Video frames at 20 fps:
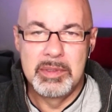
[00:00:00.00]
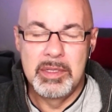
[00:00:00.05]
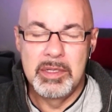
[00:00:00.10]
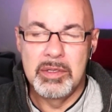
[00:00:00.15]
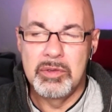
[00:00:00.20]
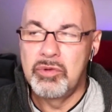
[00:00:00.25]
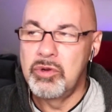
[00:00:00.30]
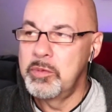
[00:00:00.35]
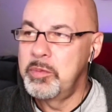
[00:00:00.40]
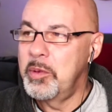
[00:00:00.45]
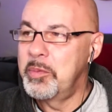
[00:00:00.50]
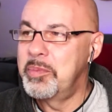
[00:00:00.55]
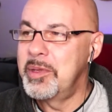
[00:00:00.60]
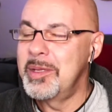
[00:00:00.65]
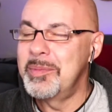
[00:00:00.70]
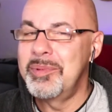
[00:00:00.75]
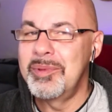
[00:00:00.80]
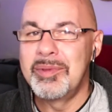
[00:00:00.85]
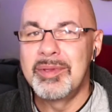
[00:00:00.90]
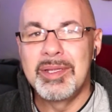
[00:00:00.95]
a group of
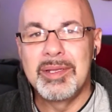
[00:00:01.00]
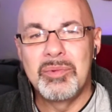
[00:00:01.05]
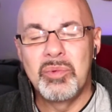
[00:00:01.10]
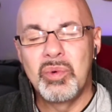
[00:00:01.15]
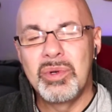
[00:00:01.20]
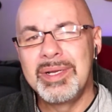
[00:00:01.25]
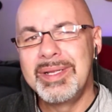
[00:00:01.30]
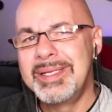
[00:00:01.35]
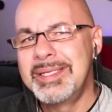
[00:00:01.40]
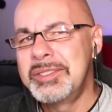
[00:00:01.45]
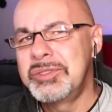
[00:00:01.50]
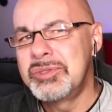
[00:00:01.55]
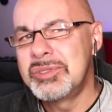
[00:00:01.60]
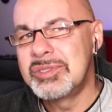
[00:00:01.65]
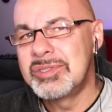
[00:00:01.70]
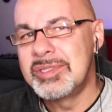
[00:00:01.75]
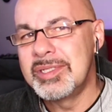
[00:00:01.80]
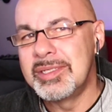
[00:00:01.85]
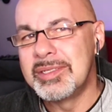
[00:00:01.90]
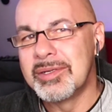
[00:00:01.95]
people that were
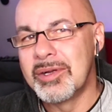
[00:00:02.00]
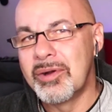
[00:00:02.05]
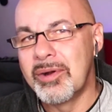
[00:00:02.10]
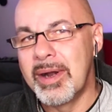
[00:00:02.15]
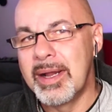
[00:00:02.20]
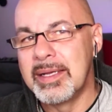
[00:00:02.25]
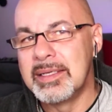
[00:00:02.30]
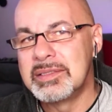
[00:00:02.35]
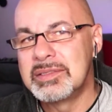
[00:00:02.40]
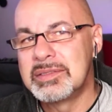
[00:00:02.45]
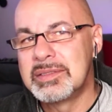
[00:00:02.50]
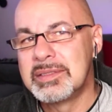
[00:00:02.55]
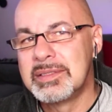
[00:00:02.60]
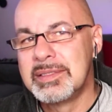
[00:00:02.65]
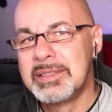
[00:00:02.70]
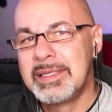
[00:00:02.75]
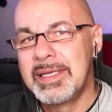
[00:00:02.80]
interested in Christ